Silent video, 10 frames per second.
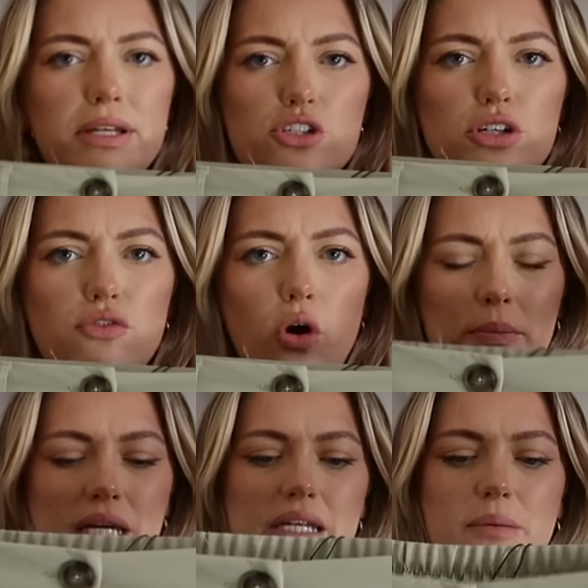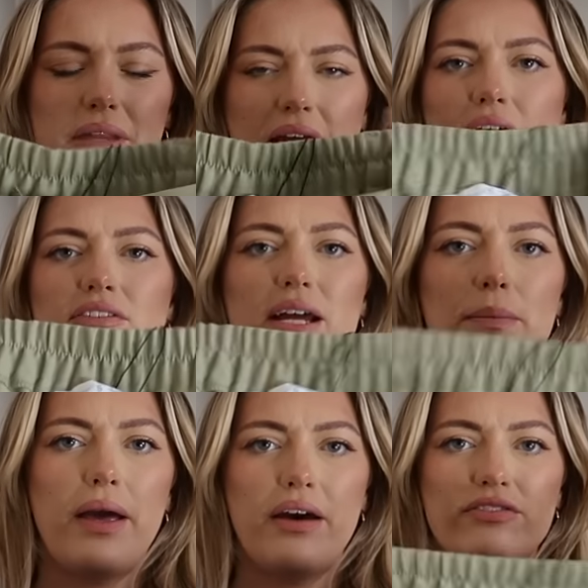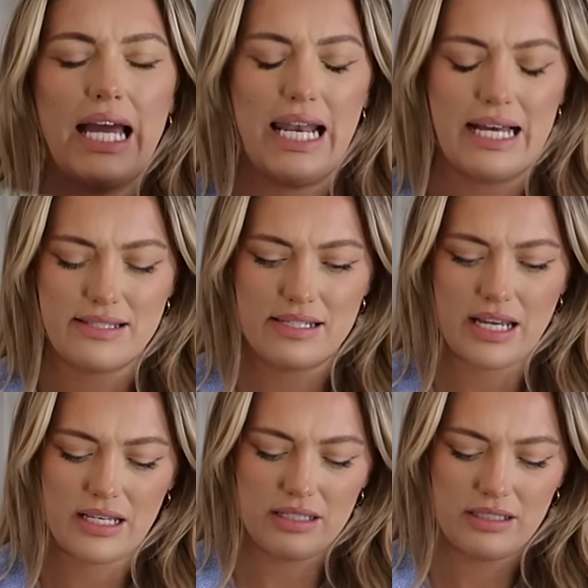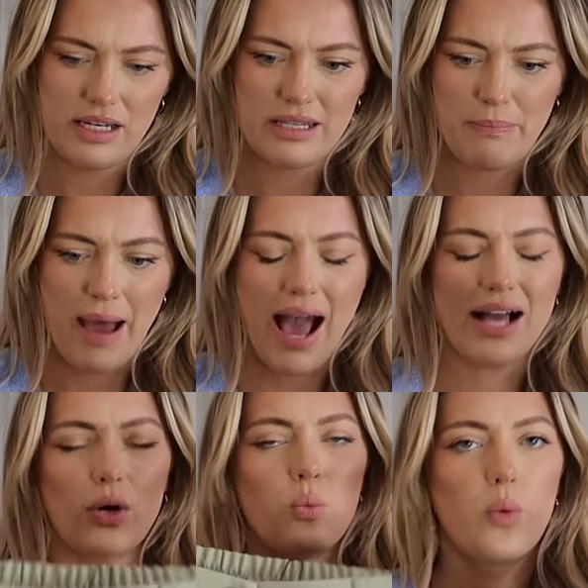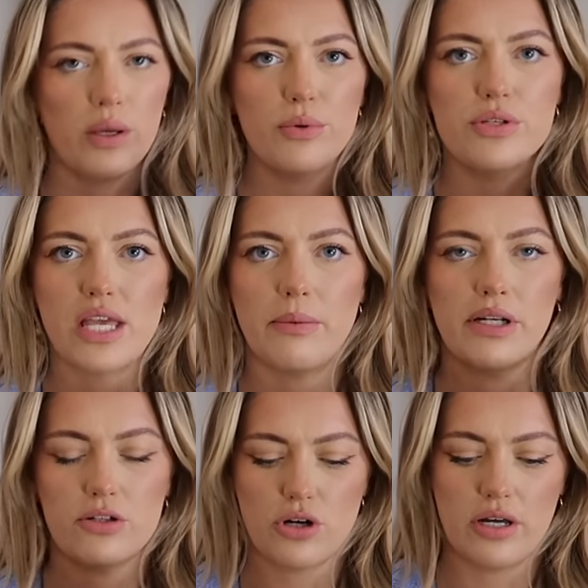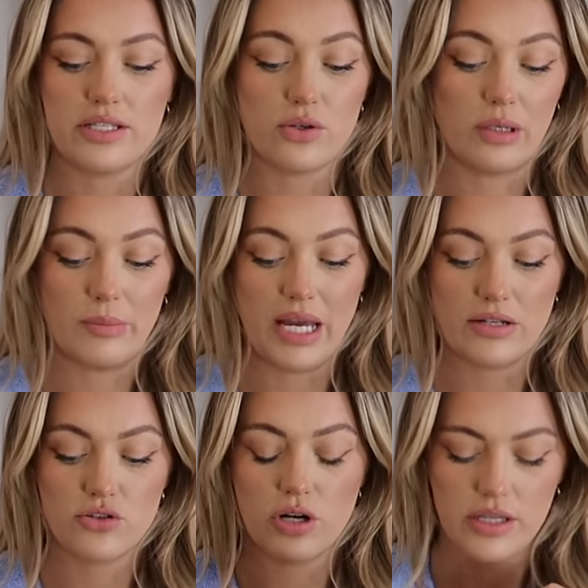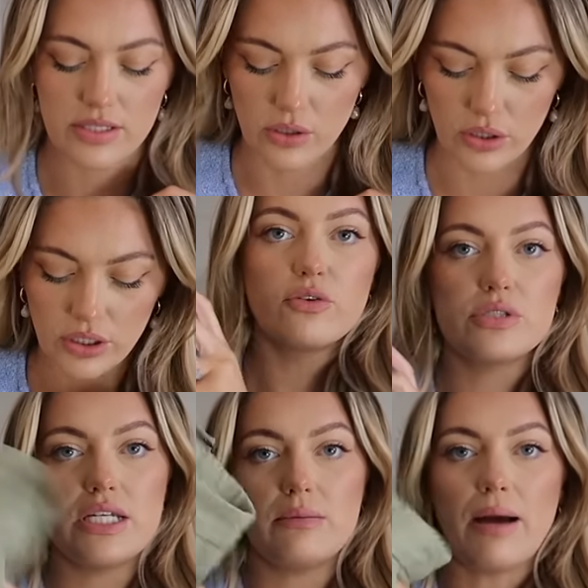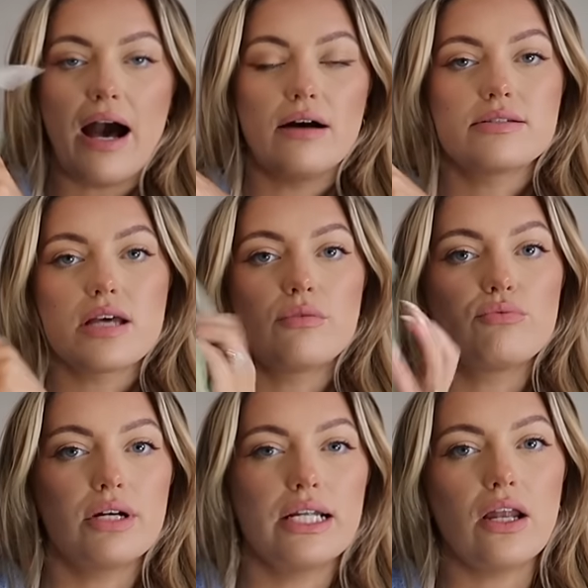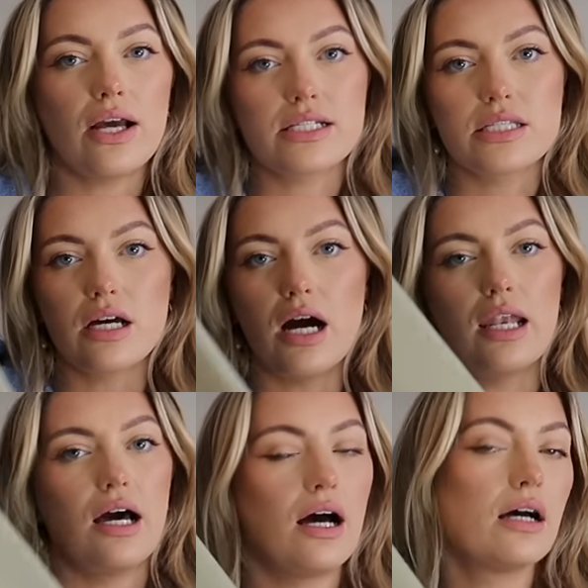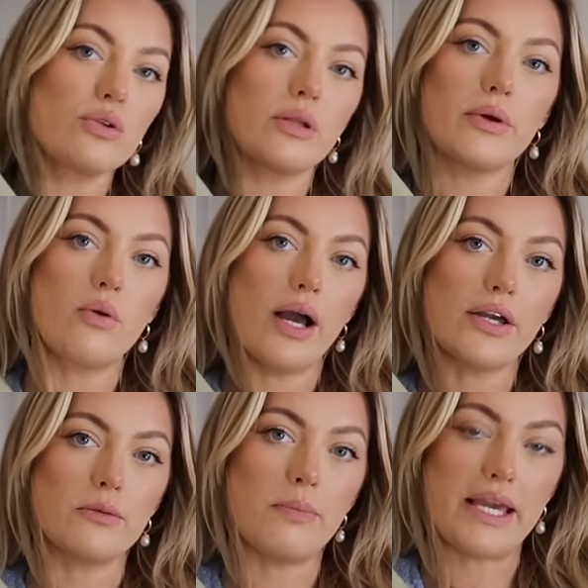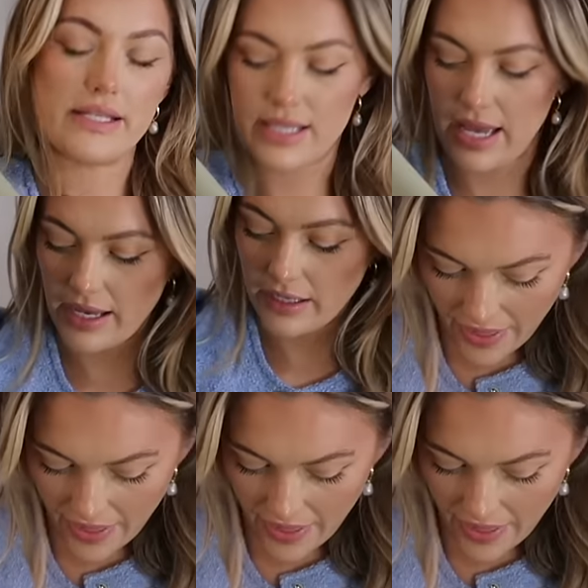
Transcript: should have got a medium, but they have like a bit of elastic at the back. We will see when I try these on. I'm yet to try these on. £14. I really liked the color. Thought they were quite a good basic.